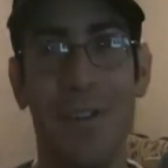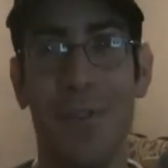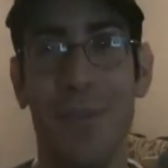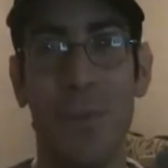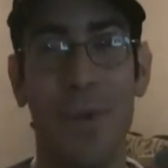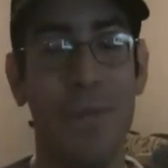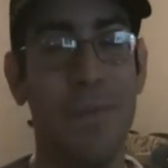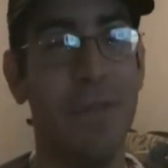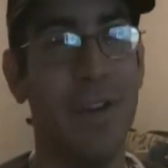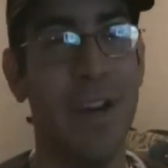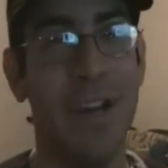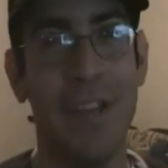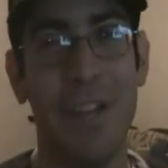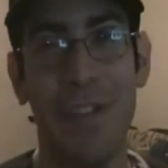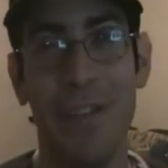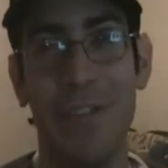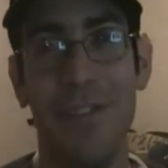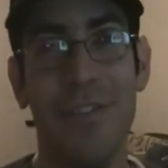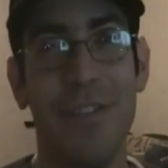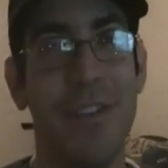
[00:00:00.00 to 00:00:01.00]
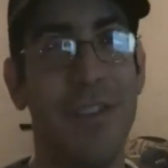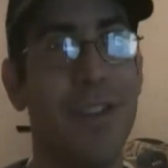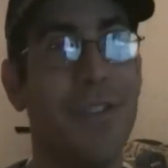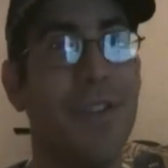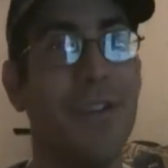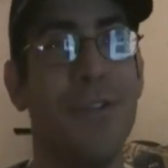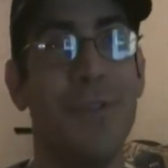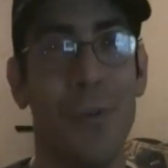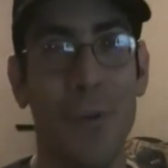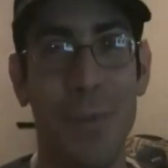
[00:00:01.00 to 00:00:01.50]
we finally see
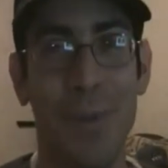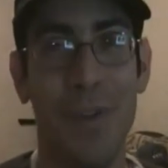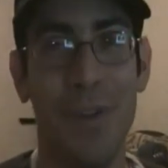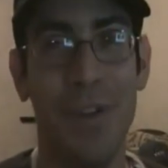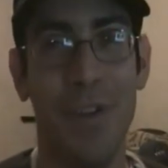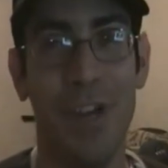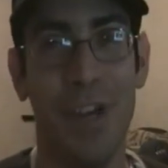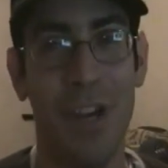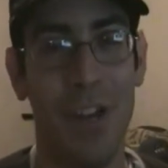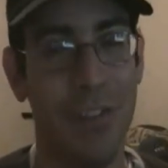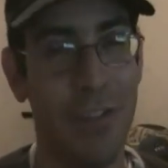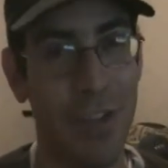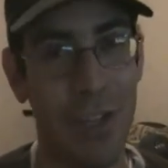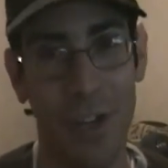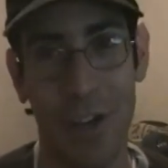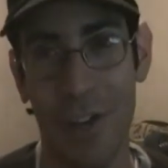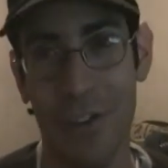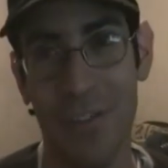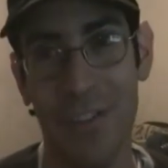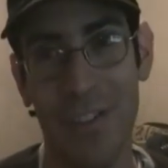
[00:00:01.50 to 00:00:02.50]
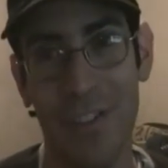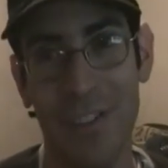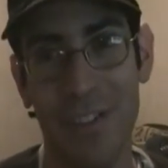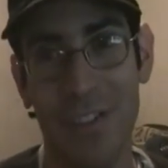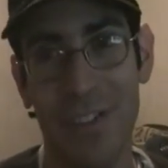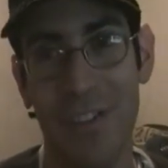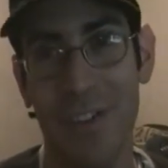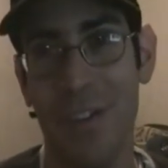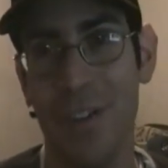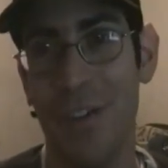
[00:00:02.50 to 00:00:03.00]
that Norman has lost
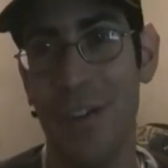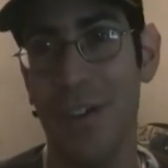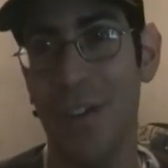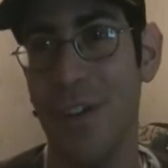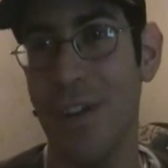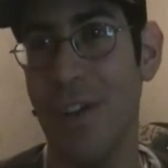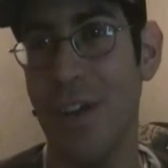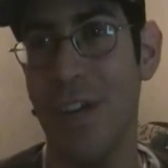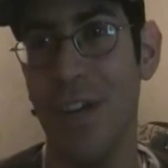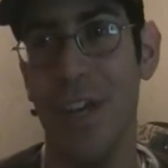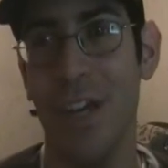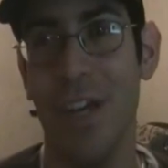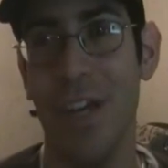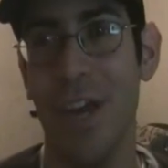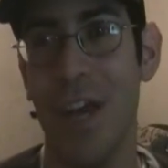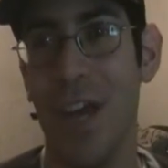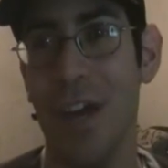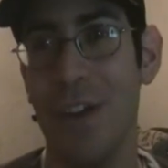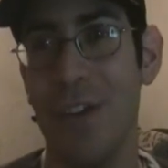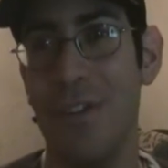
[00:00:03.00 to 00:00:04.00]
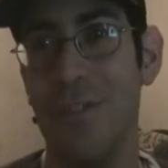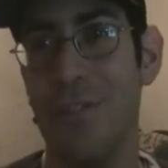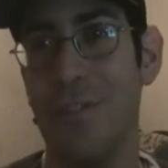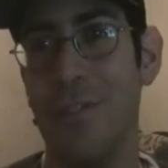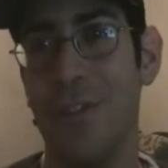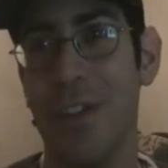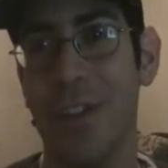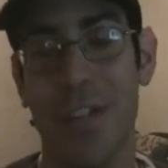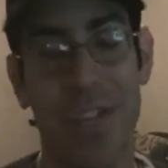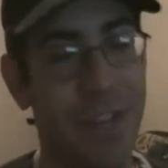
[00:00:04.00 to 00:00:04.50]
it. He
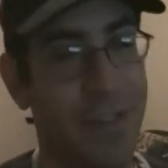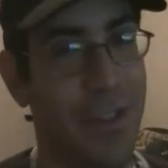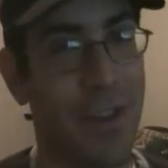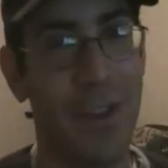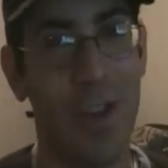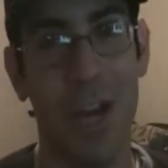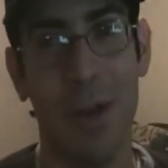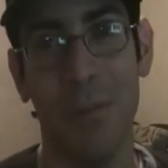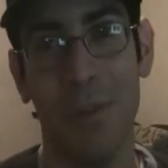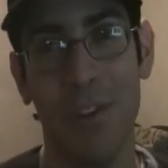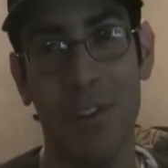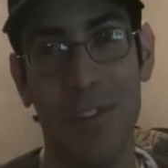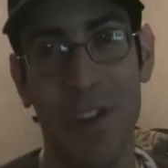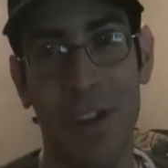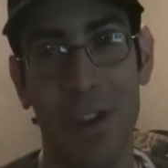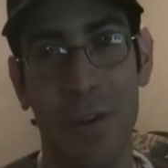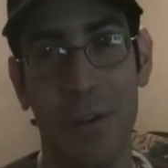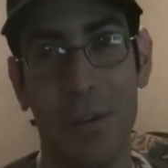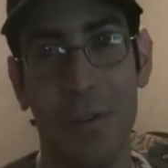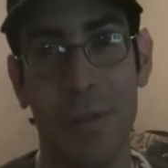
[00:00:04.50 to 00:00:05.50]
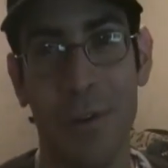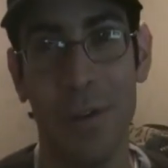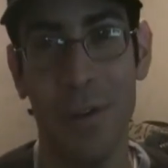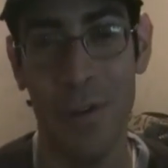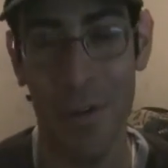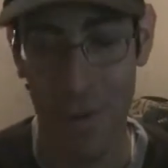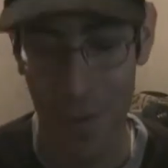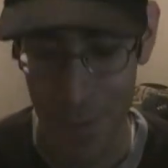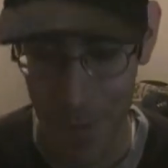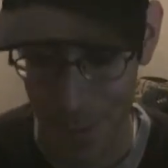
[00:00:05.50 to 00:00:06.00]
has let the Goblin take over,